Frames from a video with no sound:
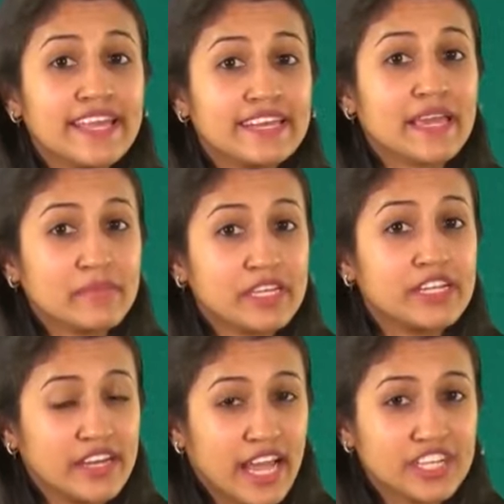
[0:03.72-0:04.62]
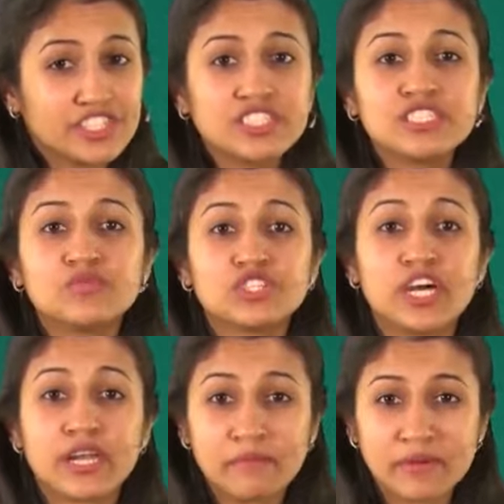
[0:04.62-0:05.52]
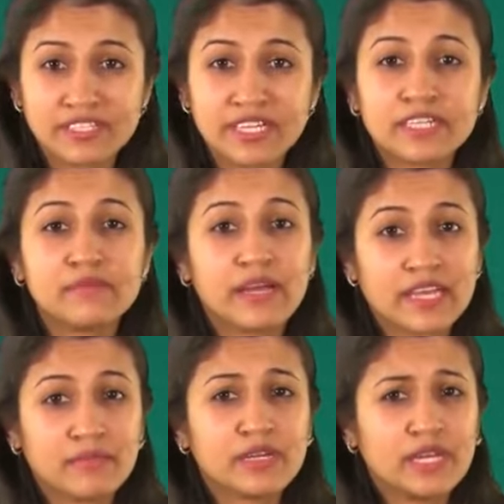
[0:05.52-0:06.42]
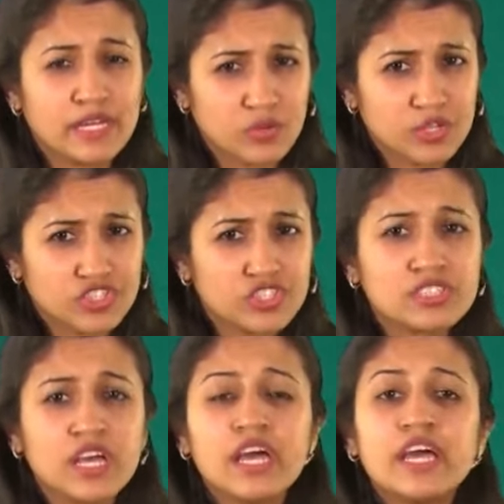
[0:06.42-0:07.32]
in chemical reactions, which are represented by chemical equations,